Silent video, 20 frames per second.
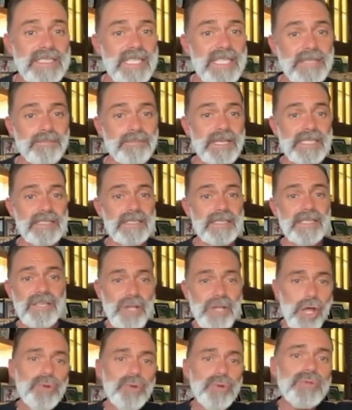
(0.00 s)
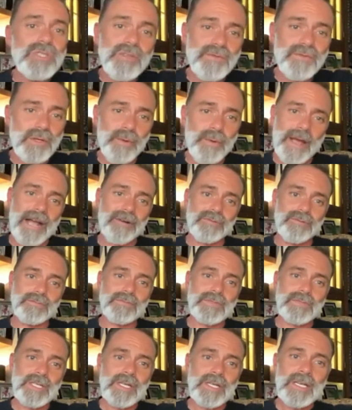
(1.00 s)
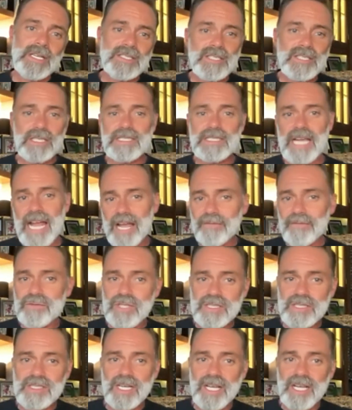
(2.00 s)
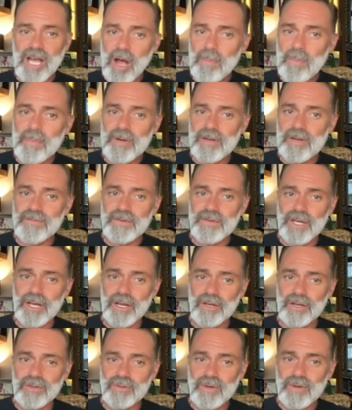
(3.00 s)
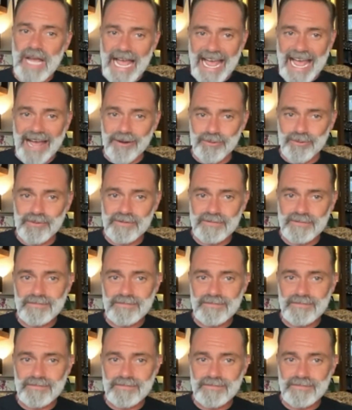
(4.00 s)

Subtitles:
There'd be loads of you out. So to have just a couple of you out